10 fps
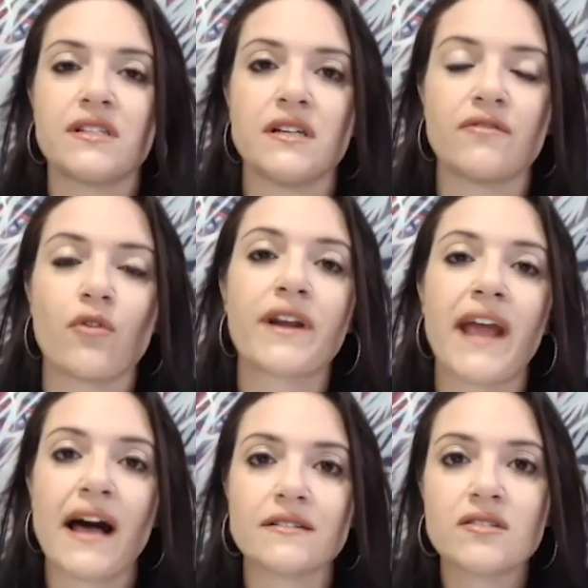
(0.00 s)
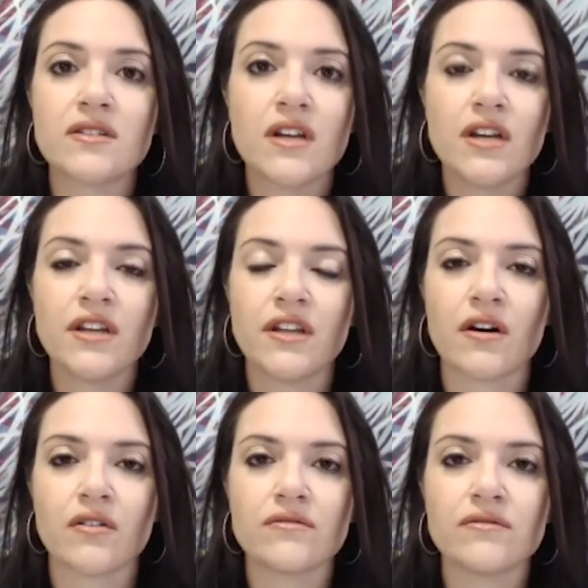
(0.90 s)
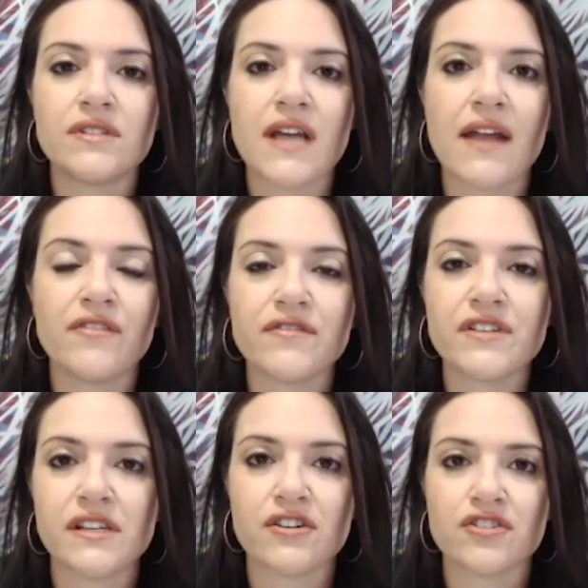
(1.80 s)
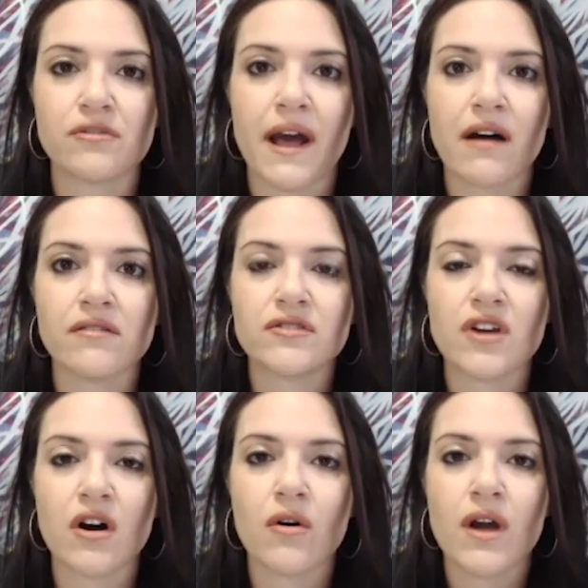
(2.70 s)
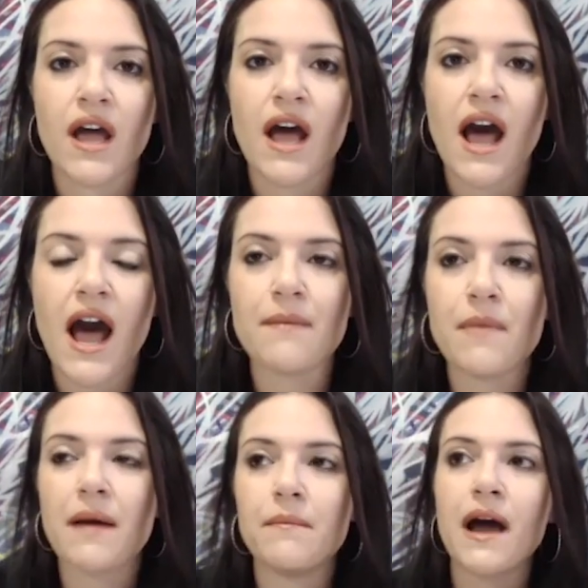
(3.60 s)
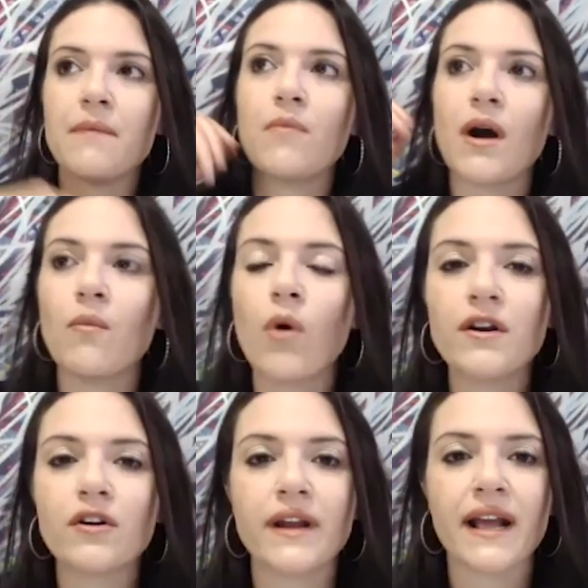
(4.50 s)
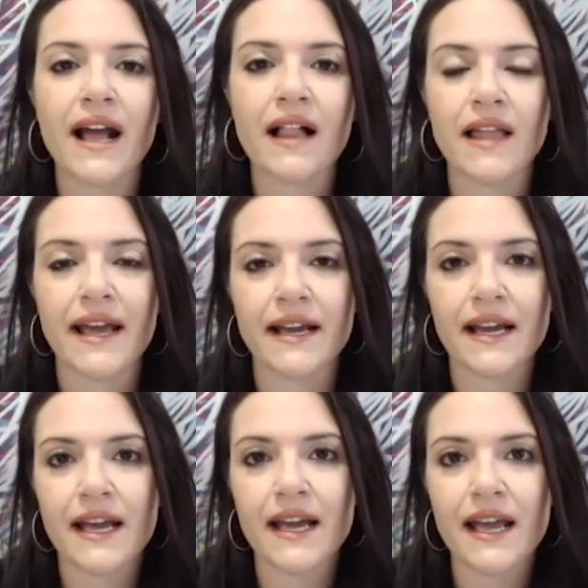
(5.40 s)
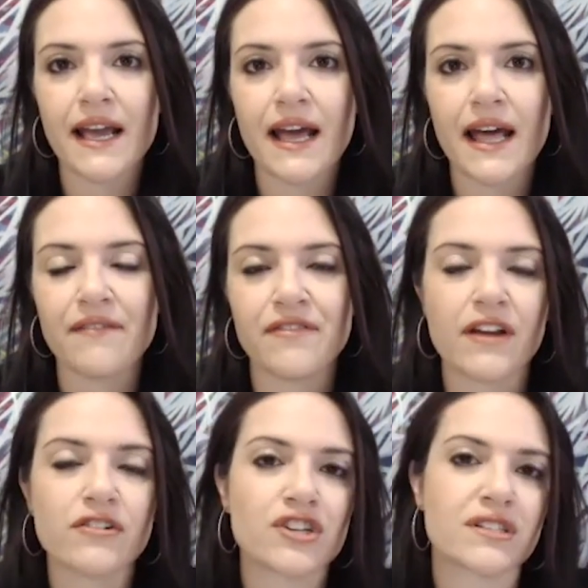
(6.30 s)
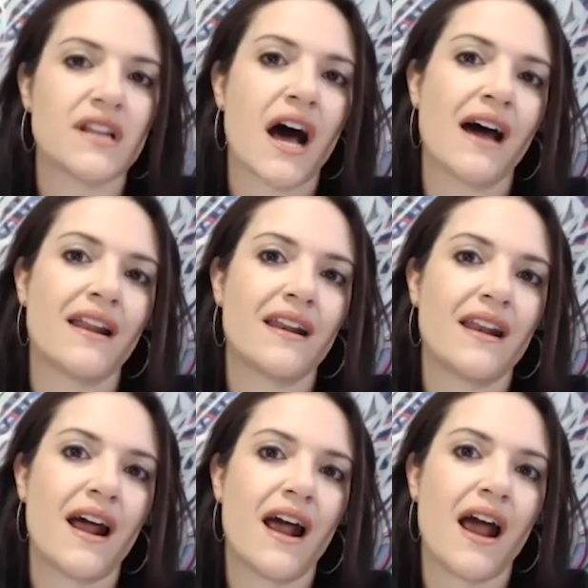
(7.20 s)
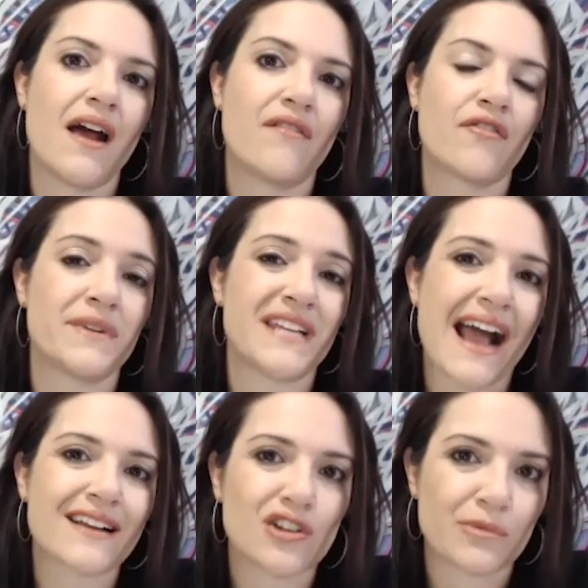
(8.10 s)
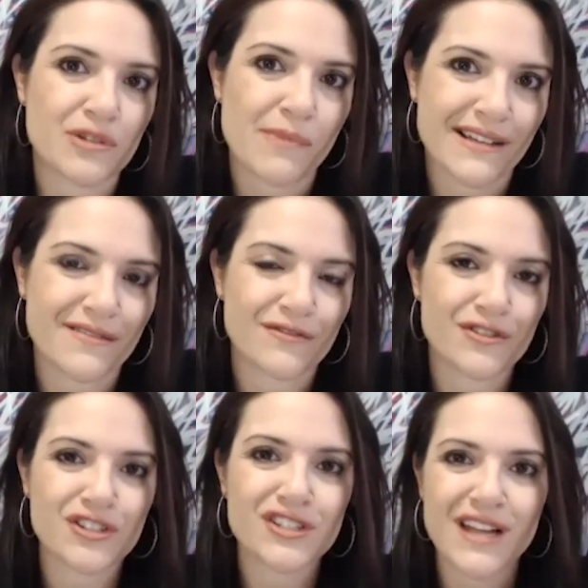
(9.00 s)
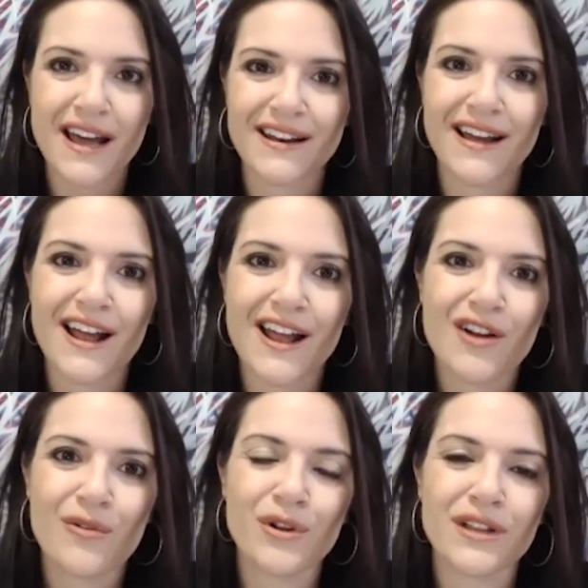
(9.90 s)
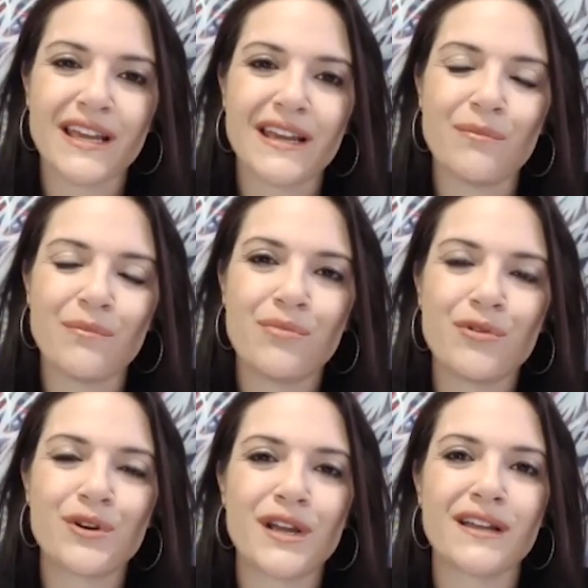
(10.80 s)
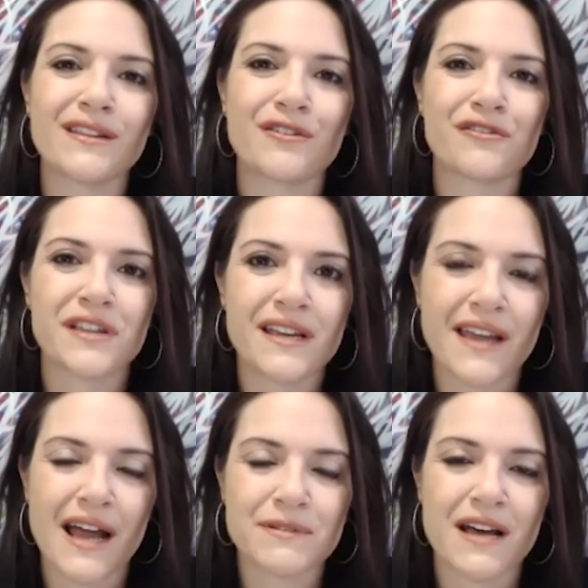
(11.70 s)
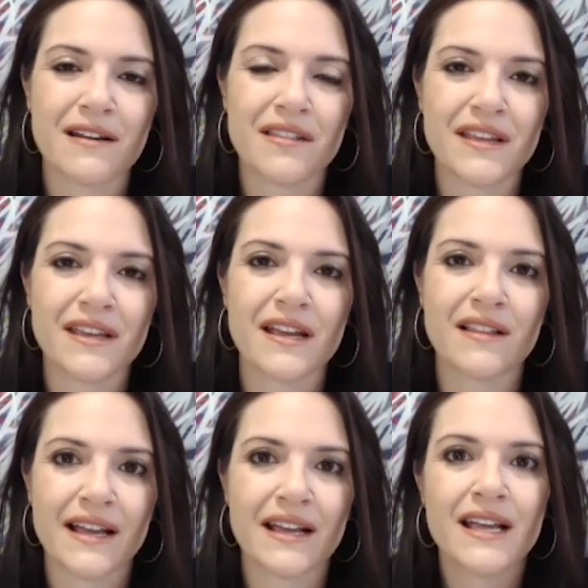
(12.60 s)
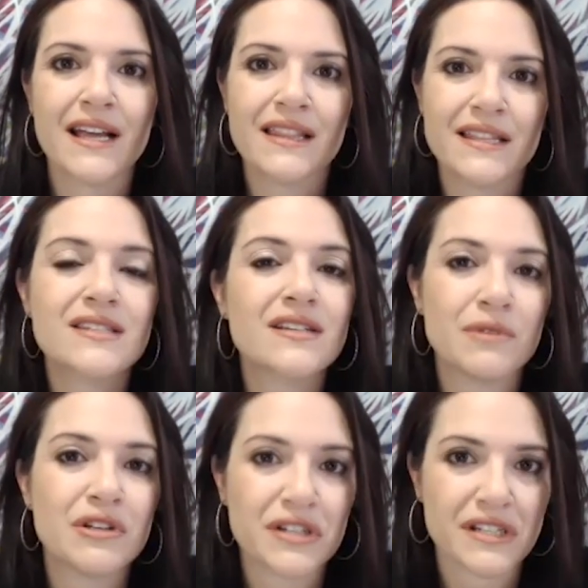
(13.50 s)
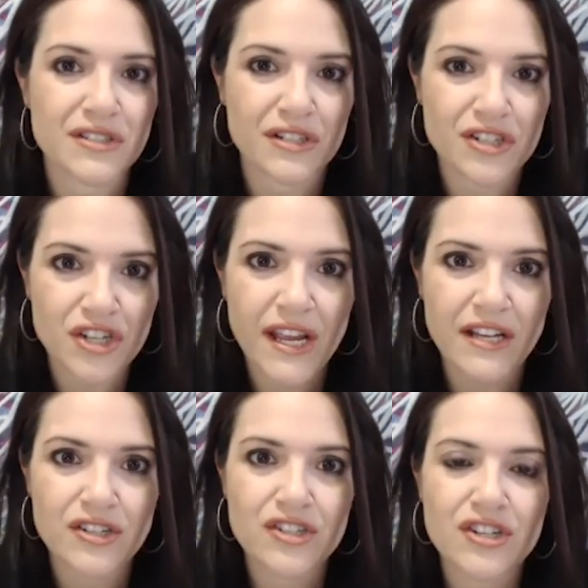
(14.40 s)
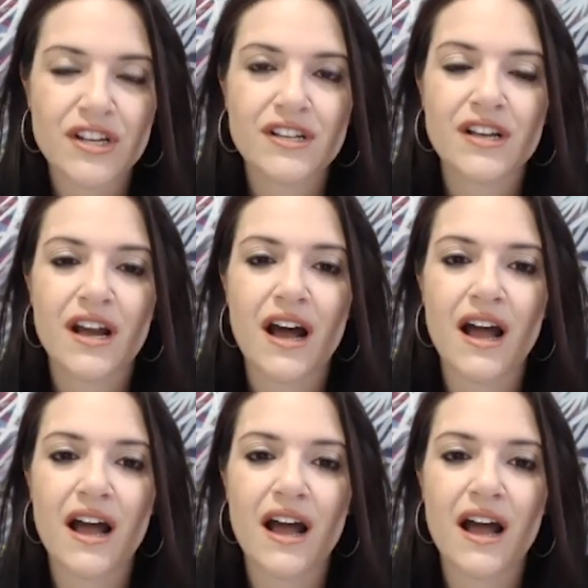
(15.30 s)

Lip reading: build into forecast, 10, 15 years from now. So I'm wondering, if they're just not, from a tactical perspective, they're just not really putting their thinking caps on and thinking like this community is going to change.